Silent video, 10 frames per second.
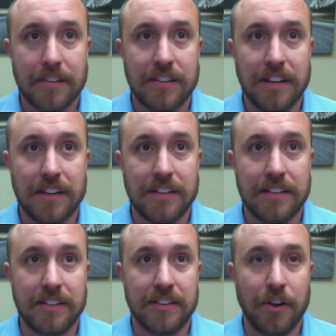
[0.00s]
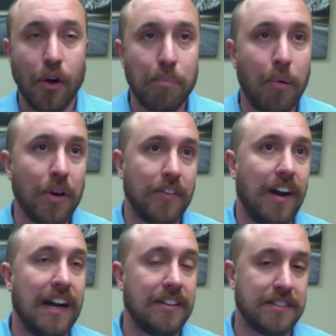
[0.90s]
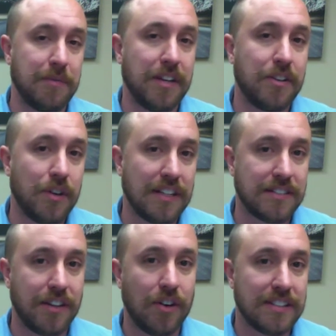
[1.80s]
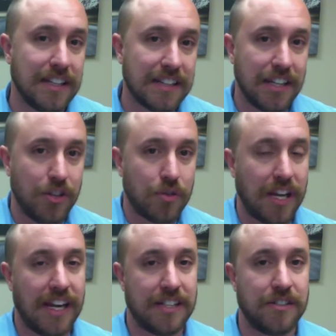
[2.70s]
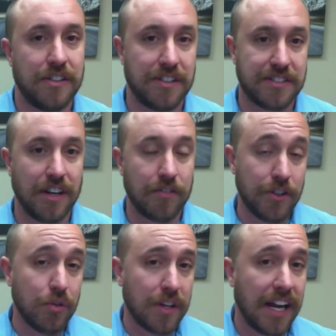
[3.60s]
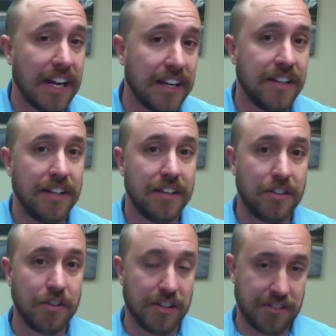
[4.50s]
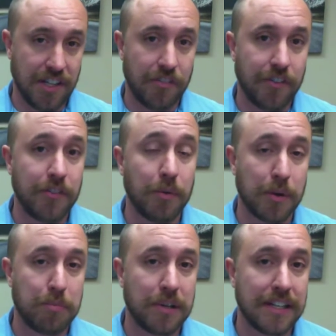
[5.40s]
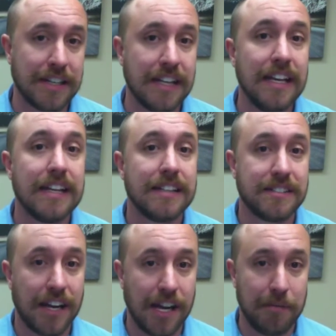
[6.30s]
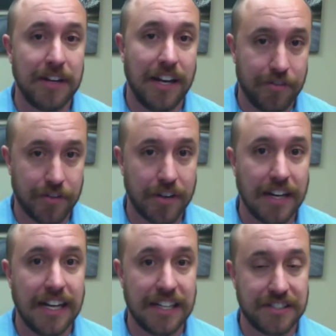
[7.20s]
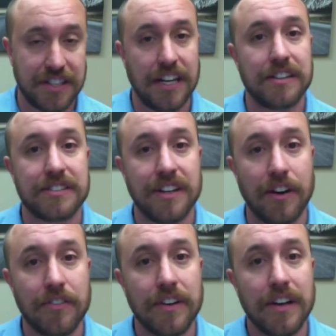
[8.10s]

the, the whole point of hiring somebody to do SEO is not that you can't do it yourself. You can do it yourself if you want to put in the time and effort and educate yourself.